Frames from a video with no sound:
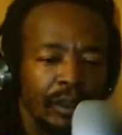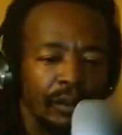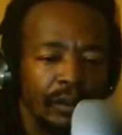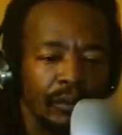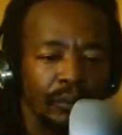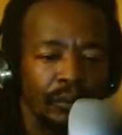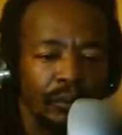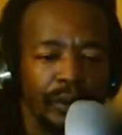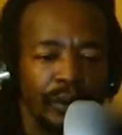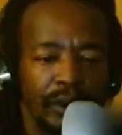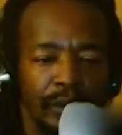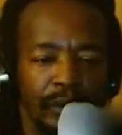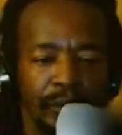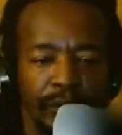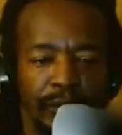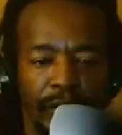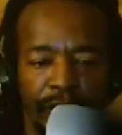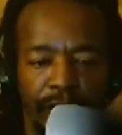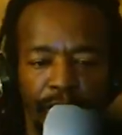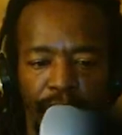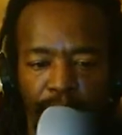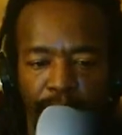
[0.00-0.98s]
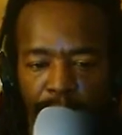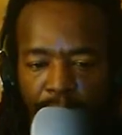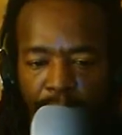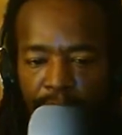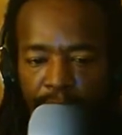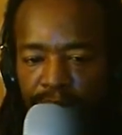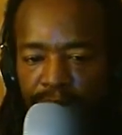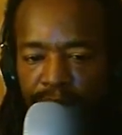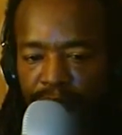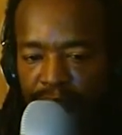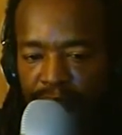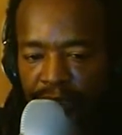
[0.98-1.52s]
the rhythm of her
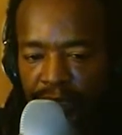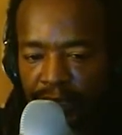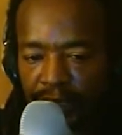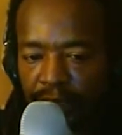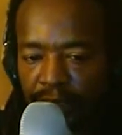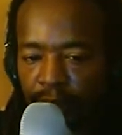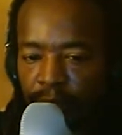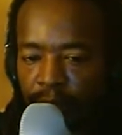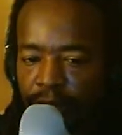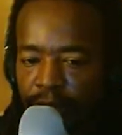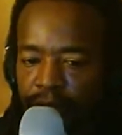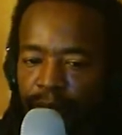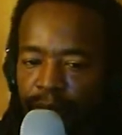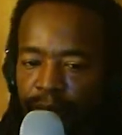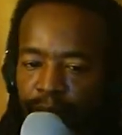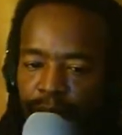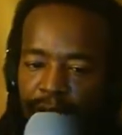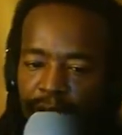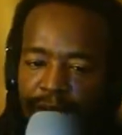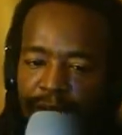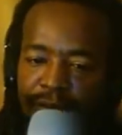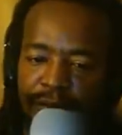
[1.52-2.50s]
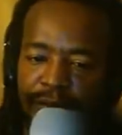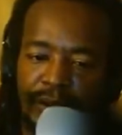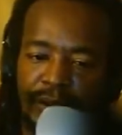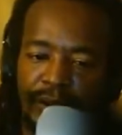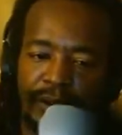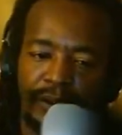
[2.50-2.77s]
purrs syncing with your breath.